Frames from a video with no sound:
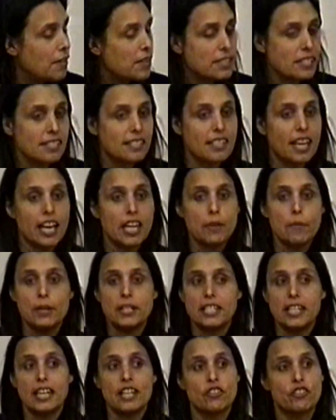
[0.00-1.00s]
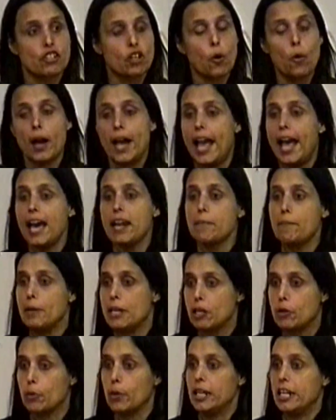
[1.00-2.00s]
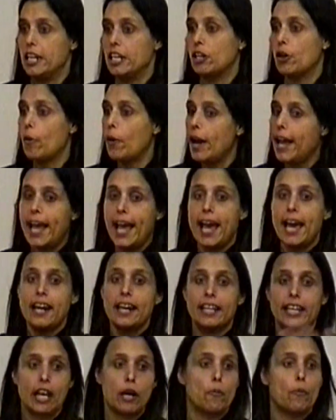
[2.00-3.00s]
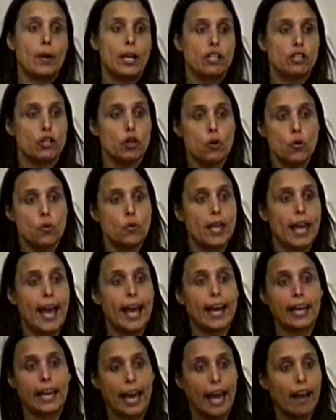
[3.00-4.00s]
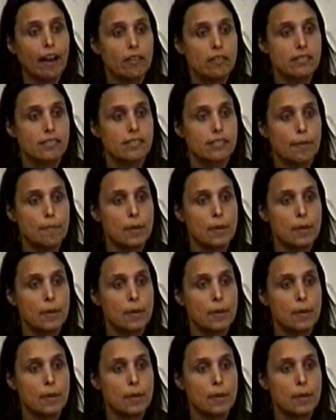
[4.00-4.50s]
In the society, we teach go ahead and be greedy, go ahead and get rich. Who the heck cares?